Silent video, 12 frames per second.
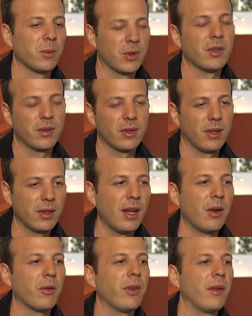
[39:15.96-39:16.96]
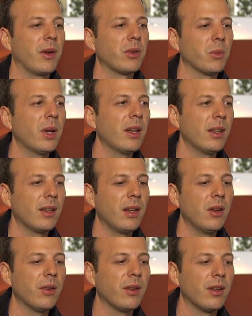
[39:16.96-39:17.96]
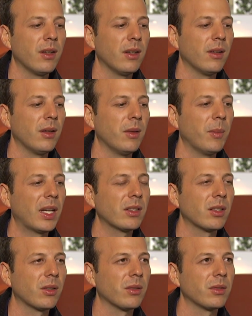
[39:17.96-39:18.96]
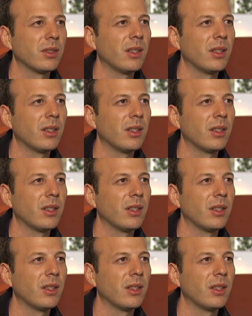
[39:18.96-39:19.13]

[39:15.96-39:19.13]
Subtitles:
Which is a town 5 hours away, and here in Mexico